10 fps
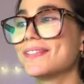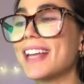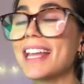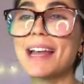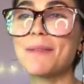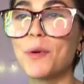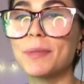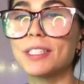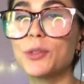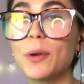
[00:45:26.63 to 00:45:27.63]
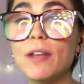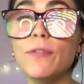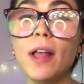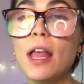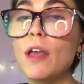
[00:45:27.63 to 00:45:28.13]
at that moment? So if,
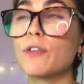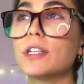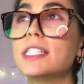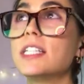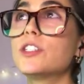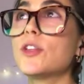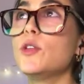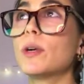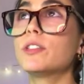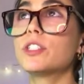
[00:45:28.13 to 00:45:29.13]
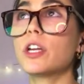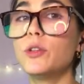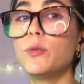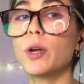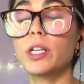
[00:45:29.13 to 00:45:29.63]
for instance, you want to start
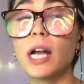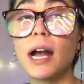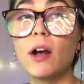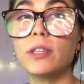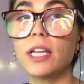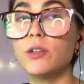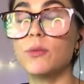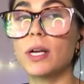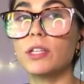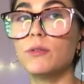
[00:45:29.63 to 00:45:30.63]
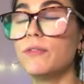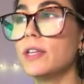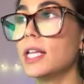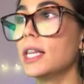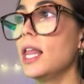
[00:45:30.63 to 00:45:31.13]
to work out and you want to feel